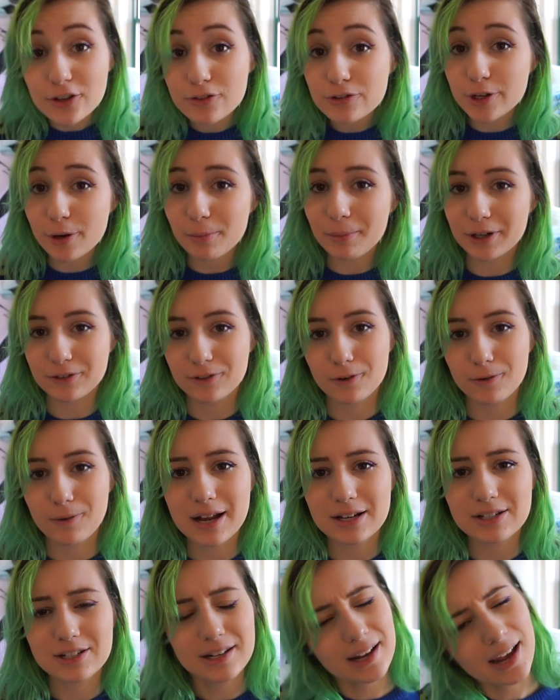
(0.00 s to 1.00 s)
you so much for
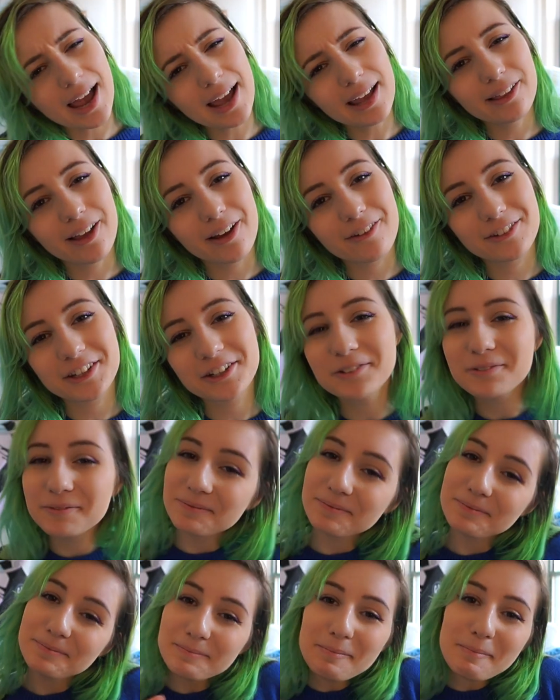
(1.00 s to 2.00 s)
watching. I love you.
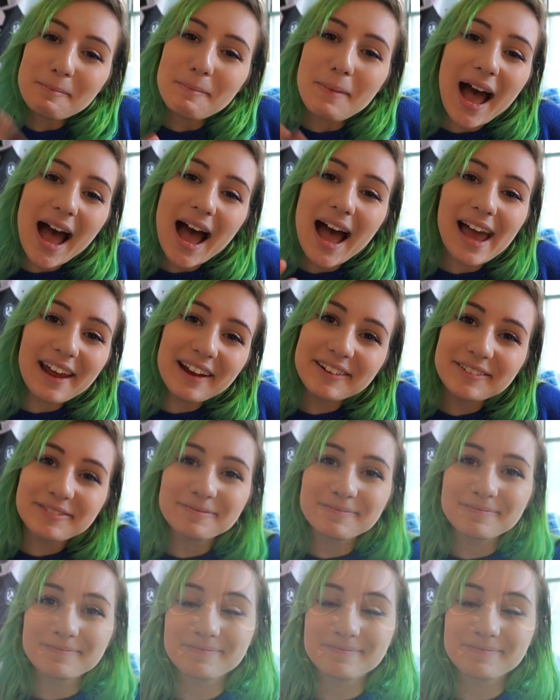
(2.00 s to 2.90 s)
Bye.